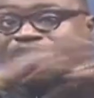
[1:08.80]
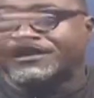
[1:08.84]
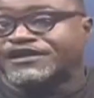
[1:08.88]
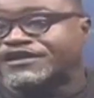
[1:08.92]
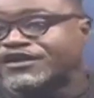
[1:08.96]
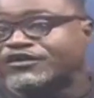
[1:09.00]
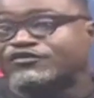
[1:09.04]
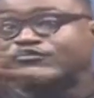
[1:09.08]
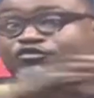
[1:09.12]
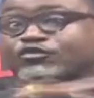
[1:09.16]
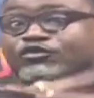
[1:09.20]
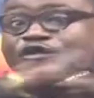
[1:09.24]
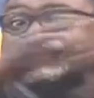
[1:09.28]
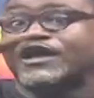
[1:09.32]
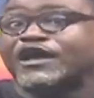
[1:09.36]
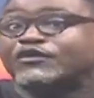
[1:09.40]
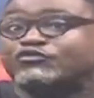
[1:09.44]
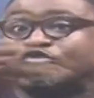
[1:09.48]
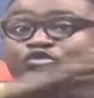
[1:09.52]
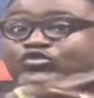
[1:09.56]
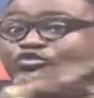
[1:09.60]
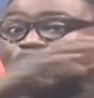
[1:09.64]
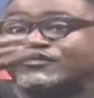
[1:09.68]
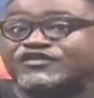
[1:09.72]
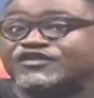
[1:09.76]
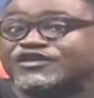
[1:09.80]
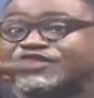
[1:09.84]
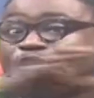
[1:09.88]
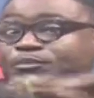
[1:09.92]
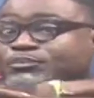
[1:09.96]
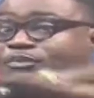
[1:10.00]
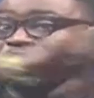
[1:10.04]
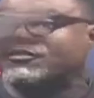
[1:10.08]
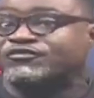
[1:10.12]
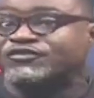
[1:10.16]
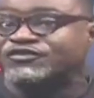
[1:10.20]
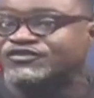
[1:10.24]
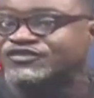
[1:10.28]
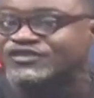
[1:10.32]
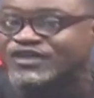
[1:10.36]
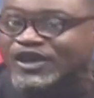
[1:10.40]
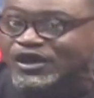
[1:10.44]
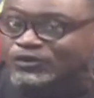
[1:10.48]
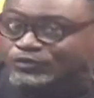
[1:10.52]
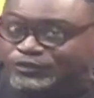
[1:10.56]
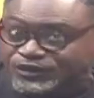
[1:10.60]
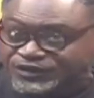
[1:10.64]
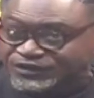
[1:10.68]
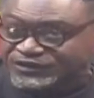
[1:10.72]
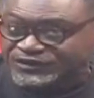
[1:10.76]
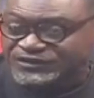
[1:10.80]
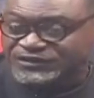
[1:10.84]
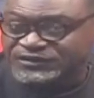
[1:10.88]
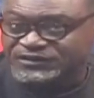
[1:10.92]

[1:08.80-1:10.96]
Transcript: leaders on their toes in a professional way.